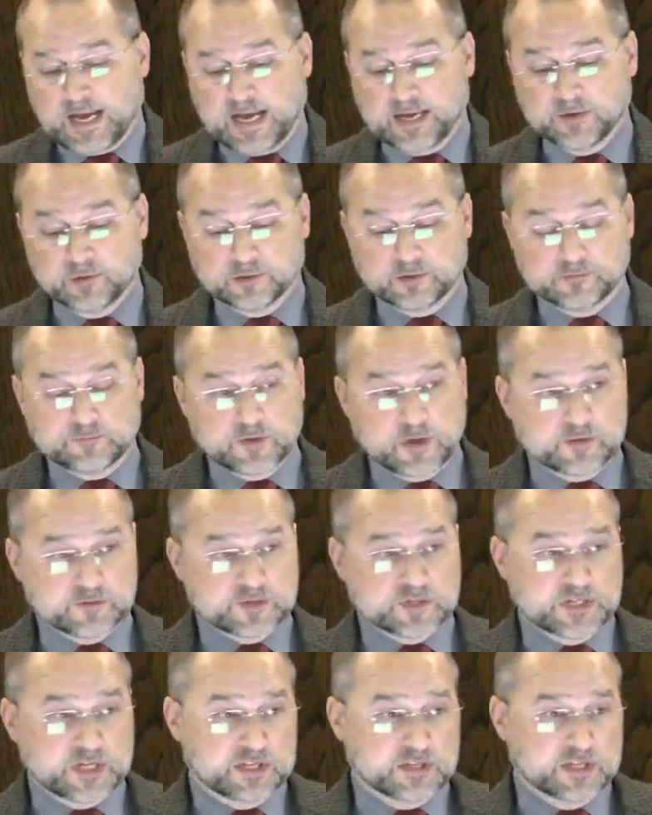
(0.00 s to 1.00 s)
I don't know if y'all
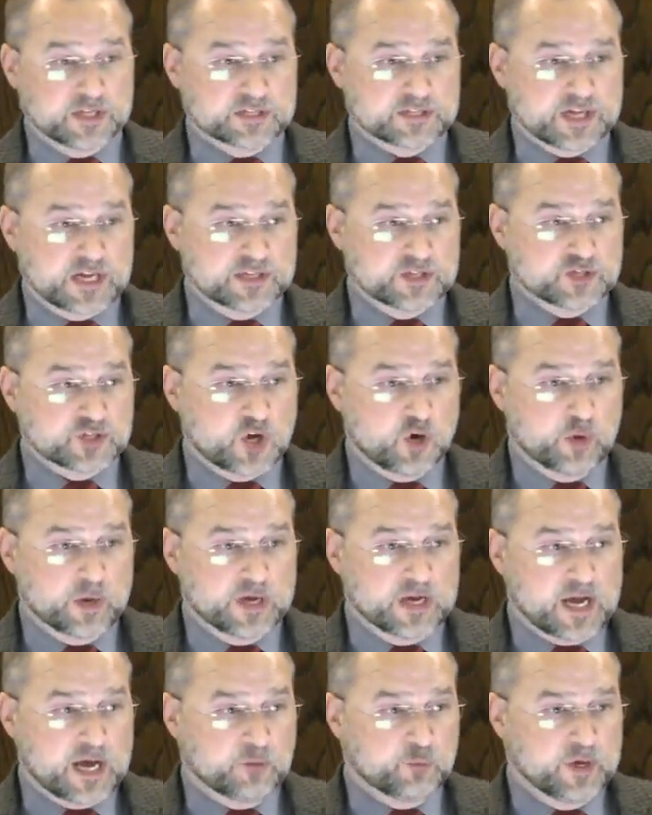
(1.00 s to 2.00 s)
have seen this. I
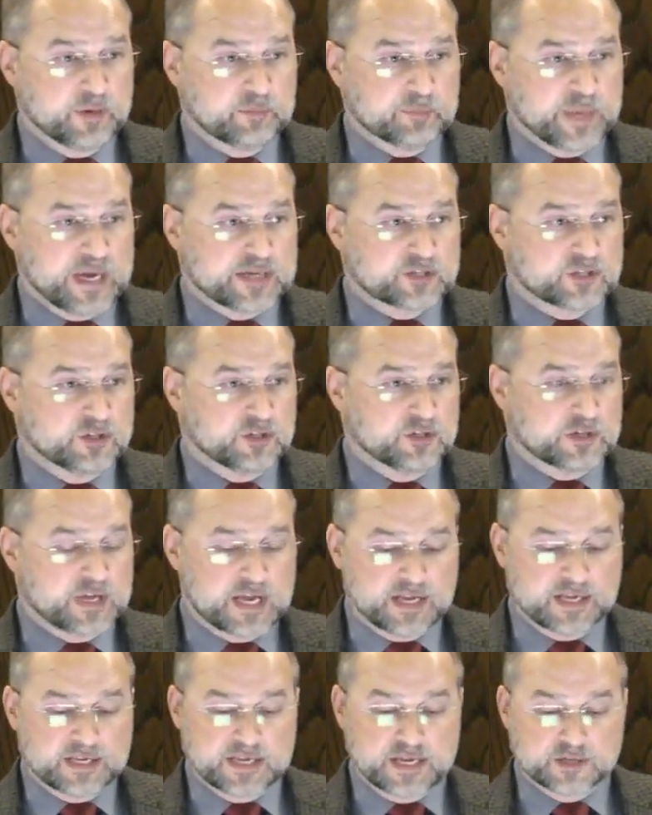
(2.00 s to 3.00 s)
saw it. I went back to look
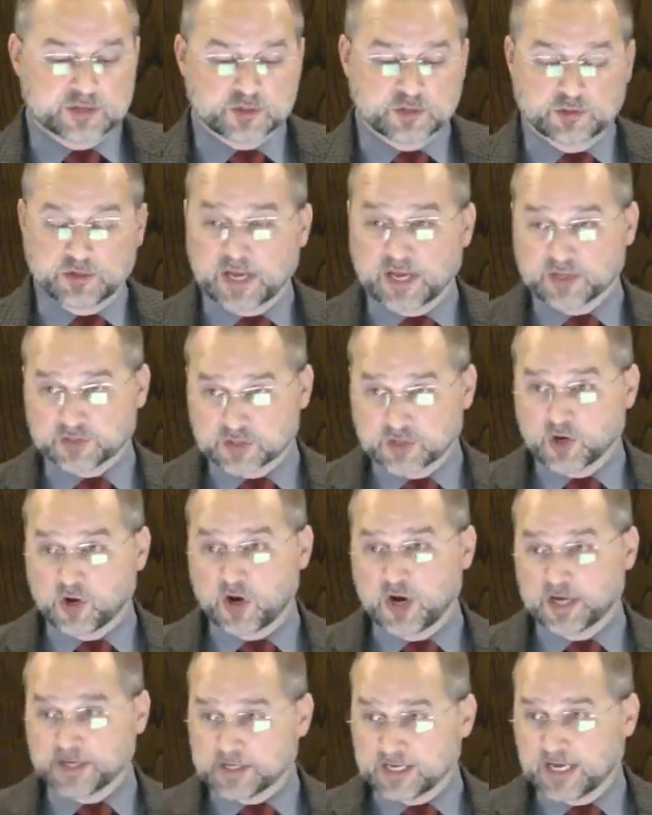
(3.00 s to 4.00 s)
at it yesterday. It's
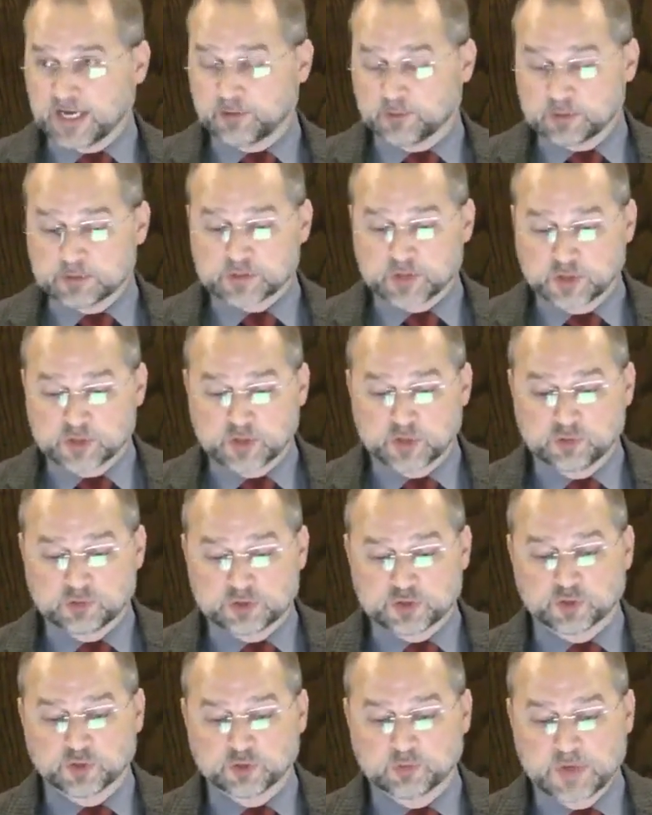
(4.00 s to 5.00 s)
gone now. It was on
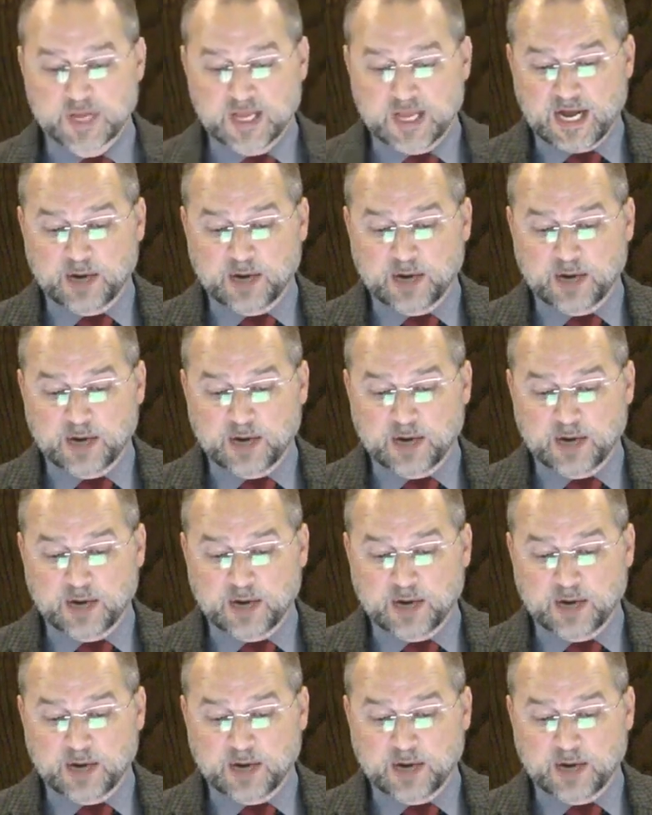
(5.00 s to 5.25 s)
YouTube.